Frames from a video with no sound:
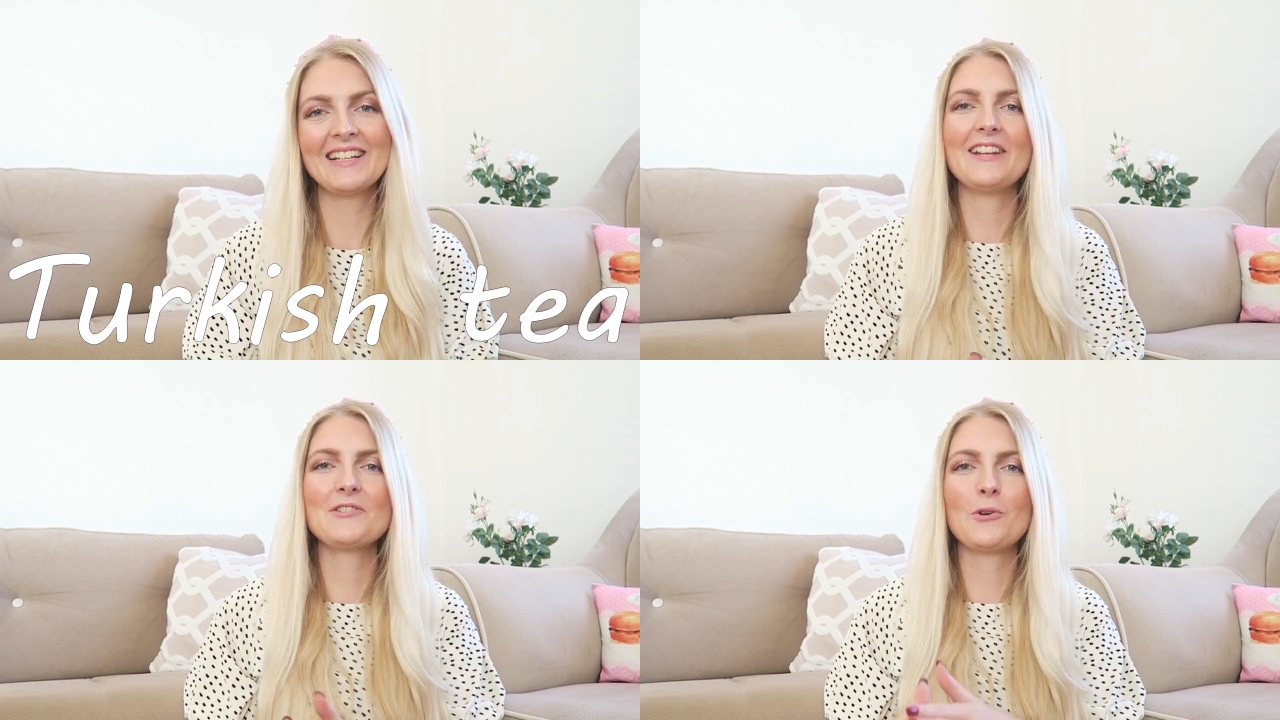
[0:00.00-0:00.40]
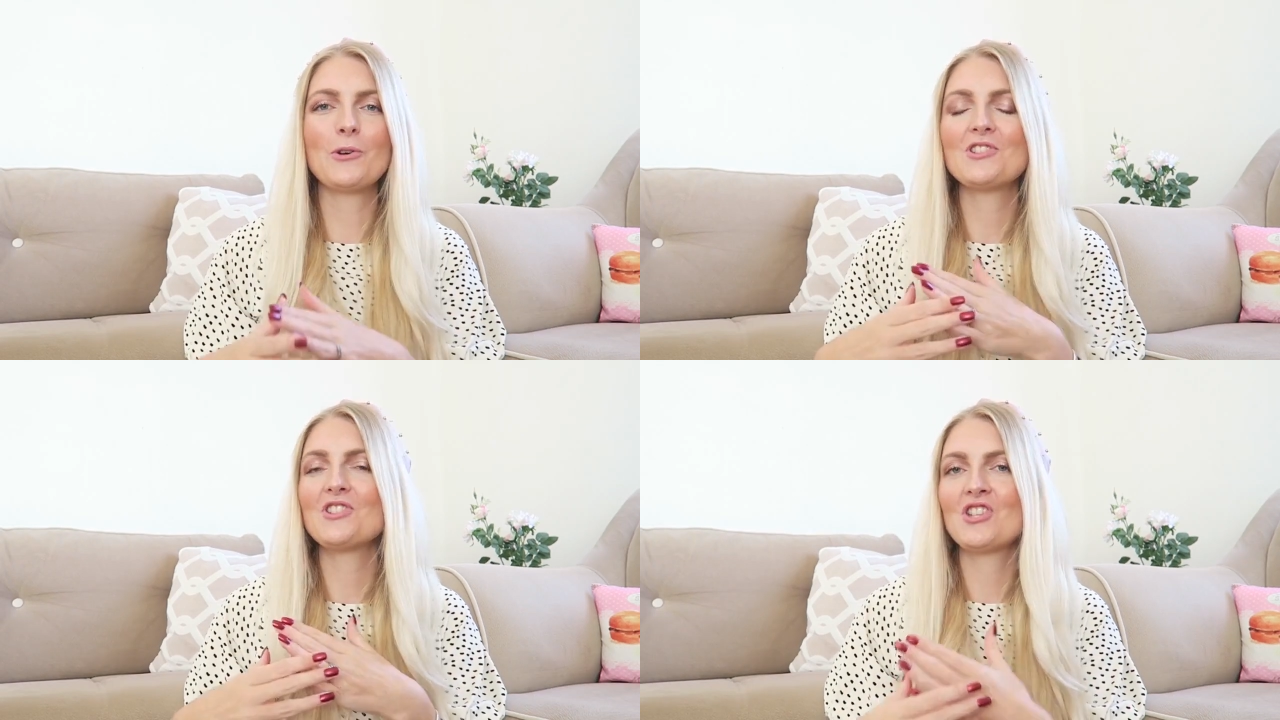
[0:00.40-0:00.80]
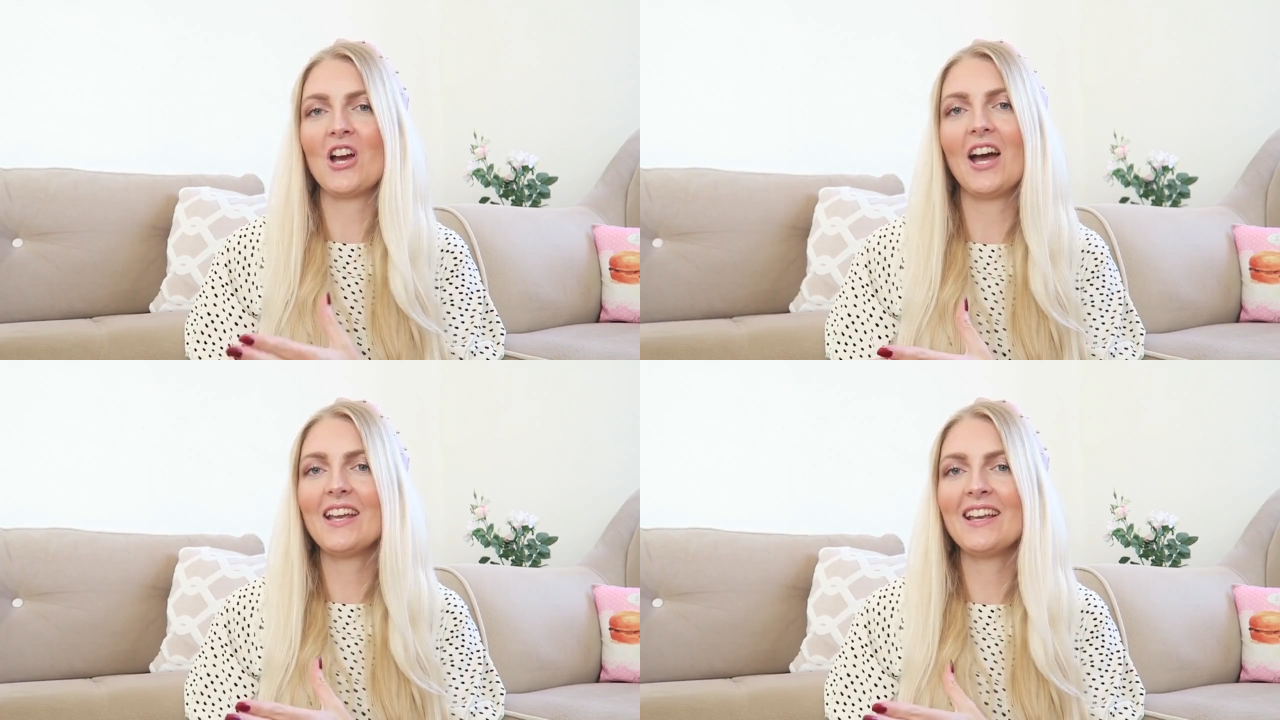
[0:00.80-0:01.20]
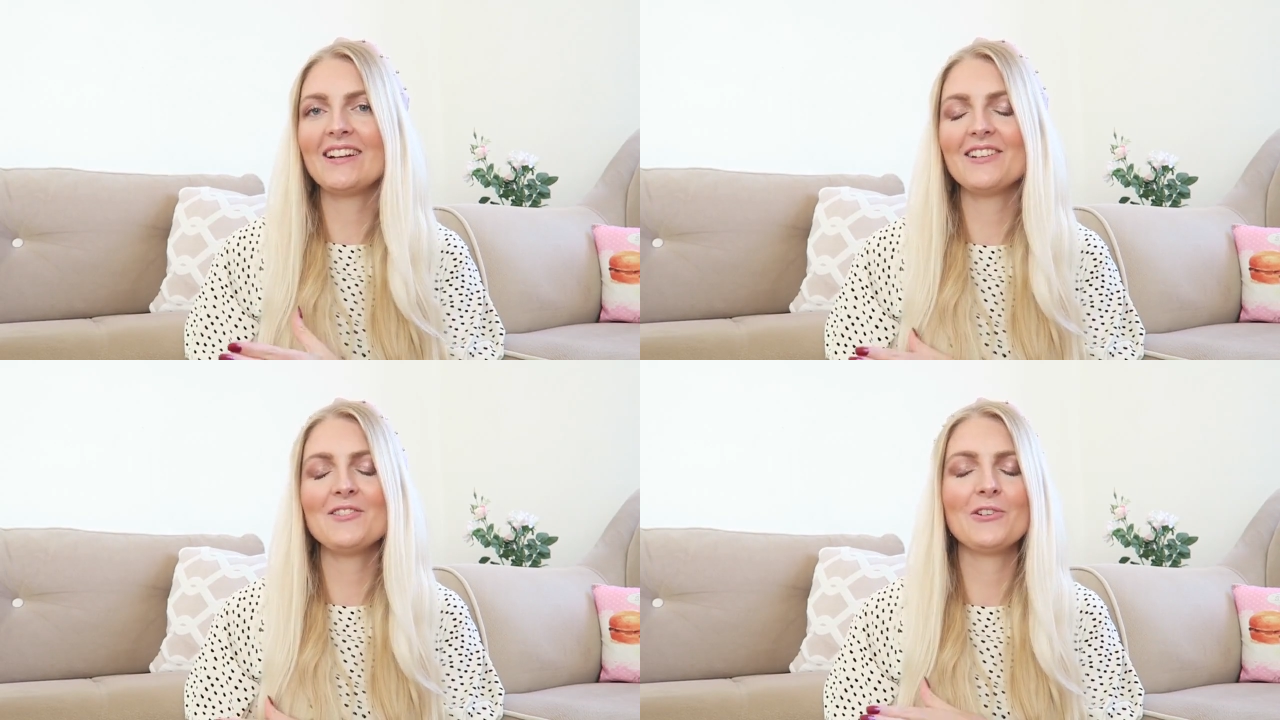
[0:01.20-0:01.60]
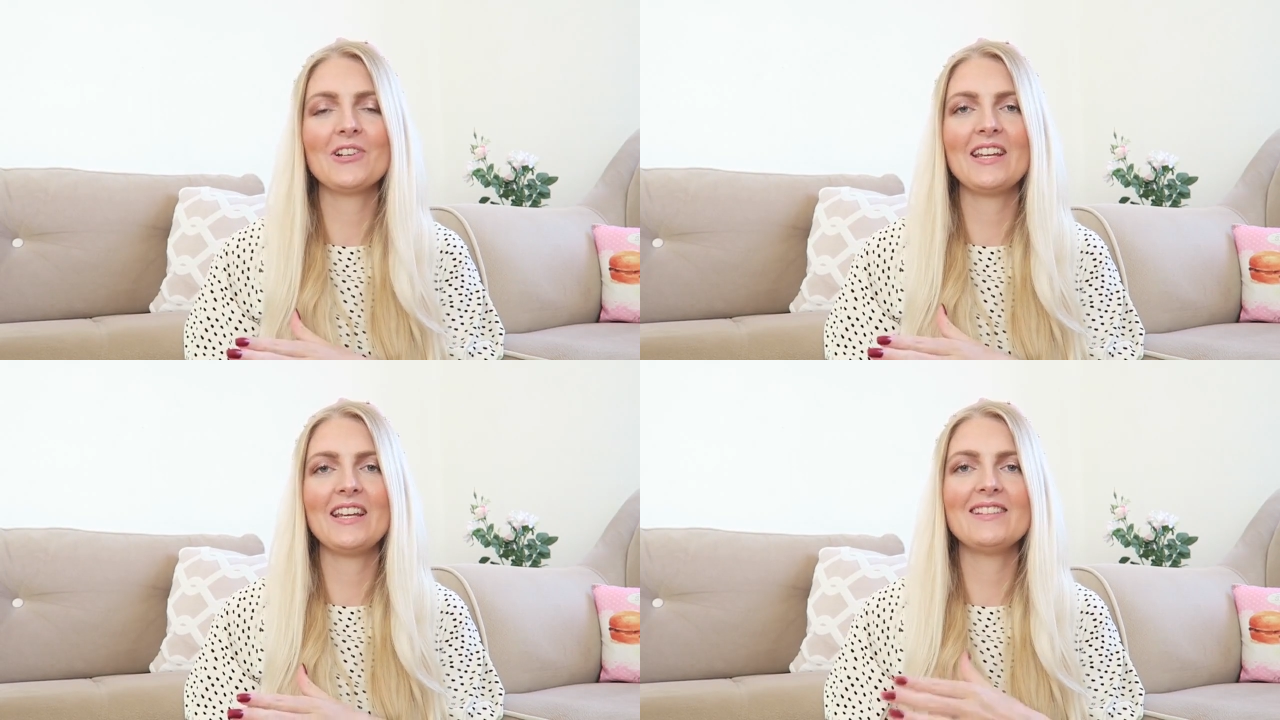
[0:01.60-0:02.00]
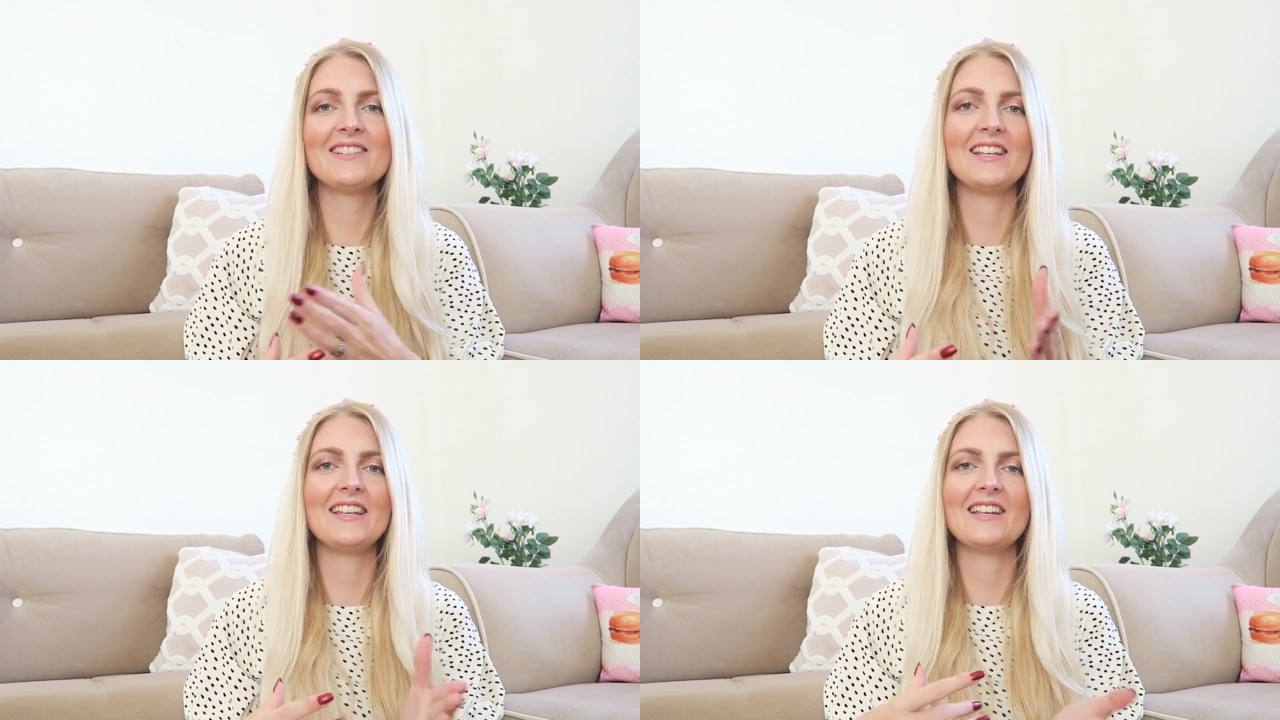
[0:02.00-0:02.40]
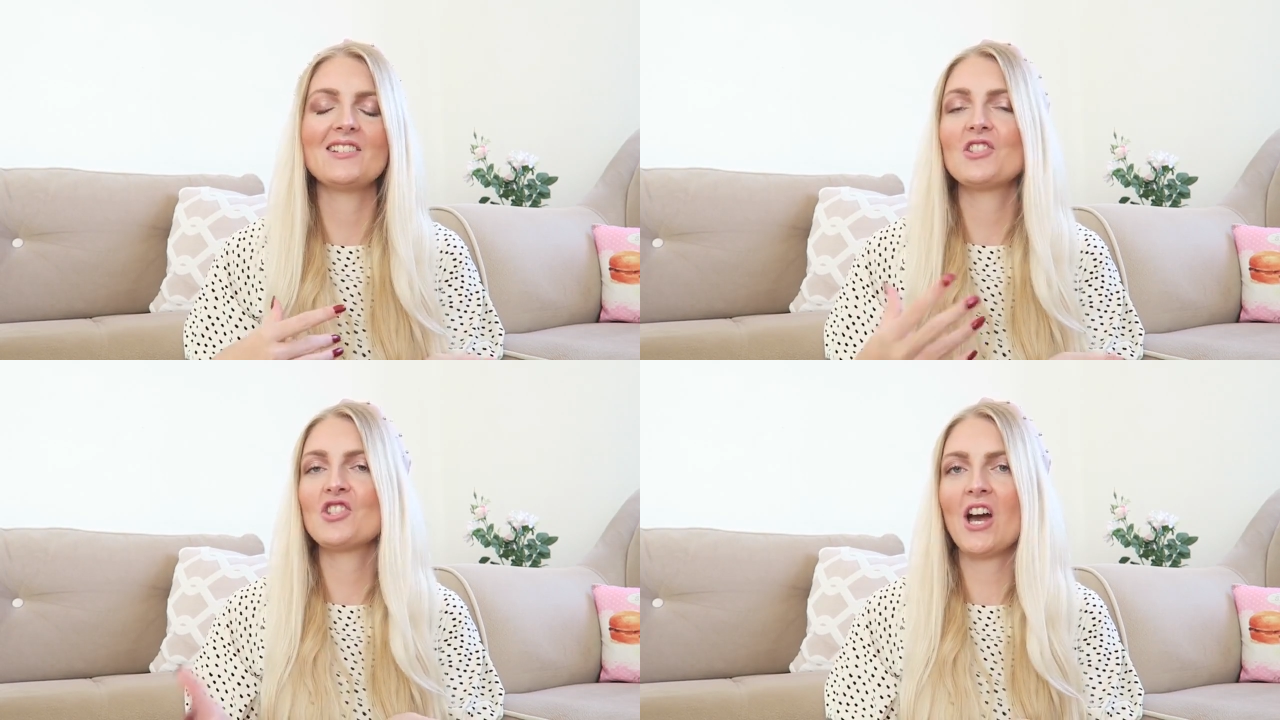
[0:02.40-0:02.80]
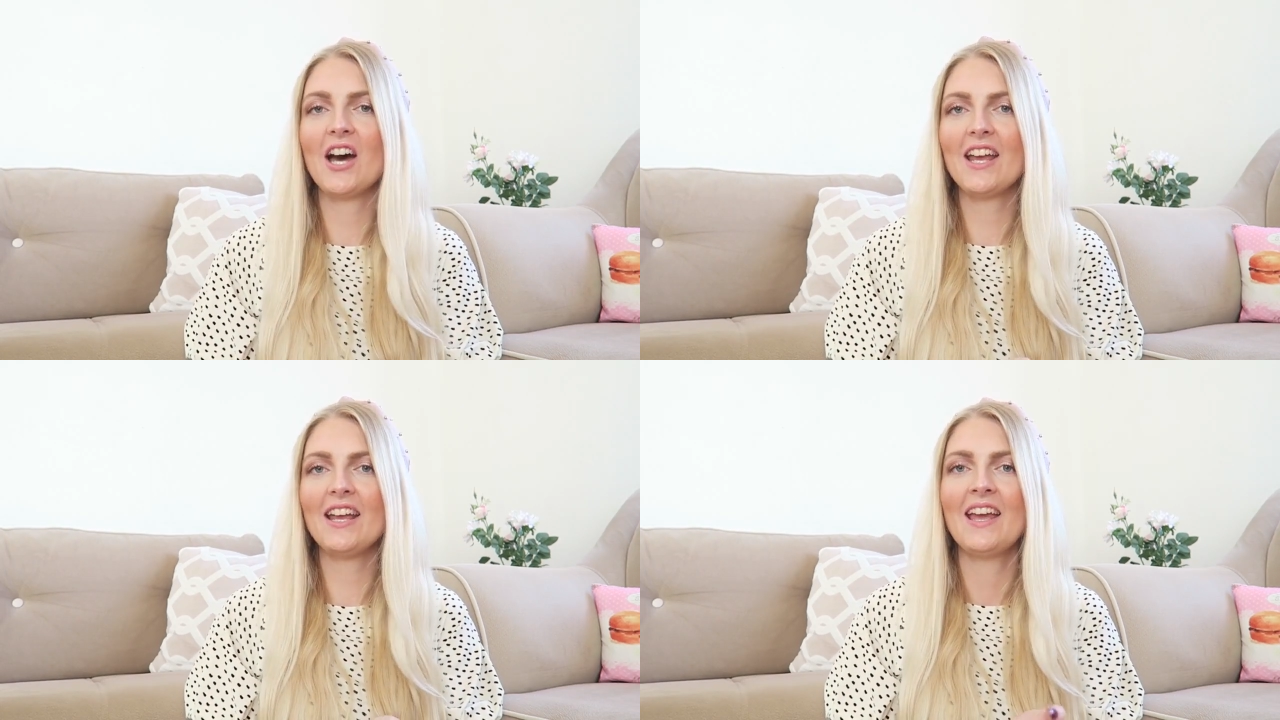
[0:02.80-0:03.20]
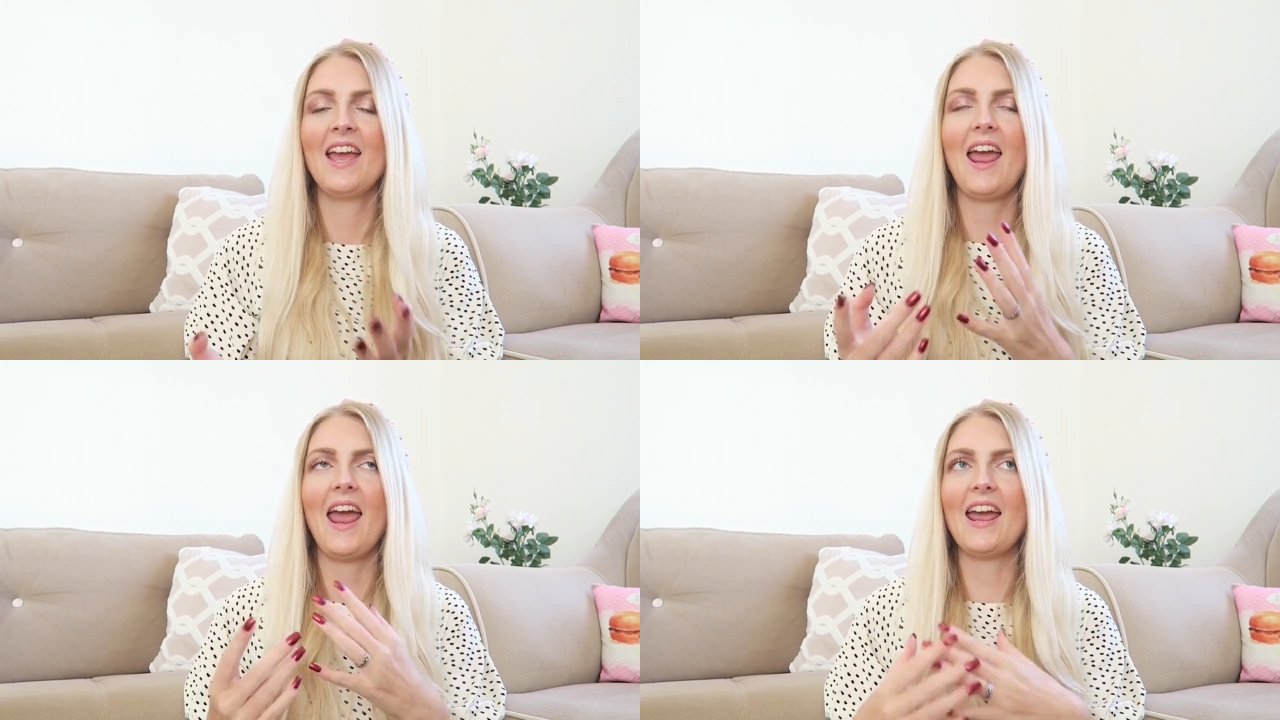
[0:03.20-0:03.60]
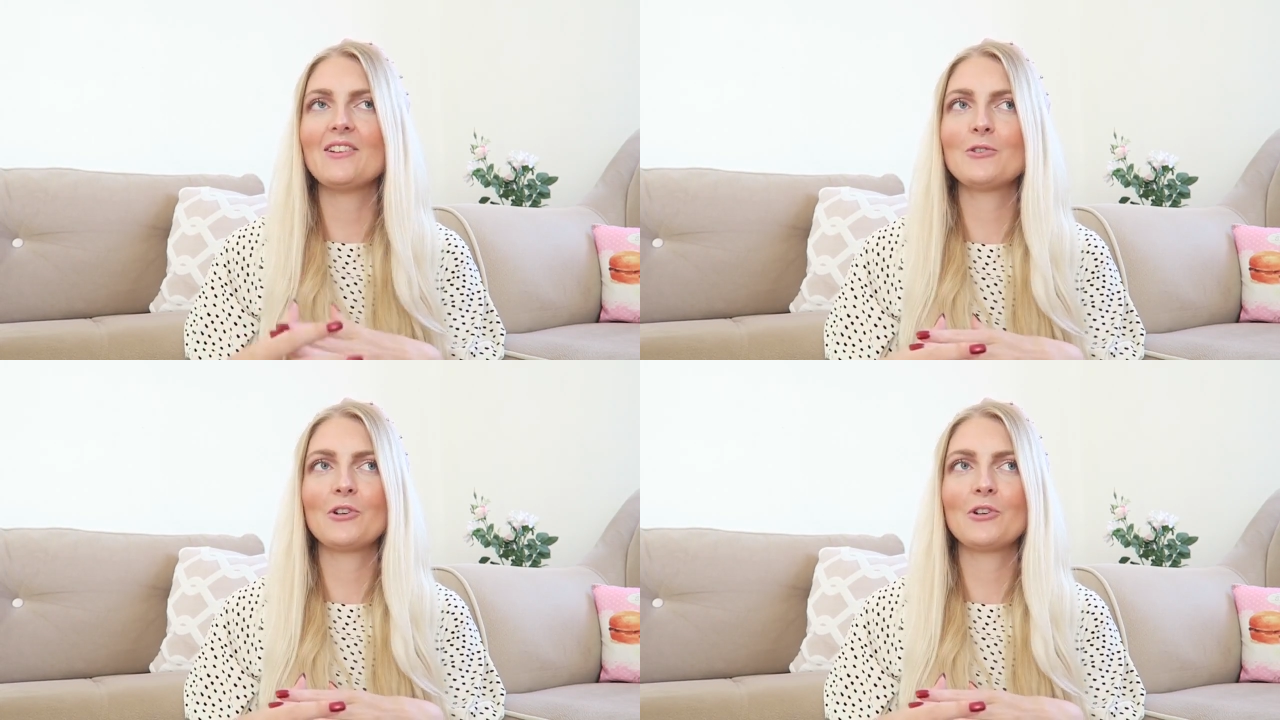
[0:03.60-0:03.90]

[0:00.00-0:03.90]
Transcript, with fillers: It is called chai here in Turkey. Tea is chai and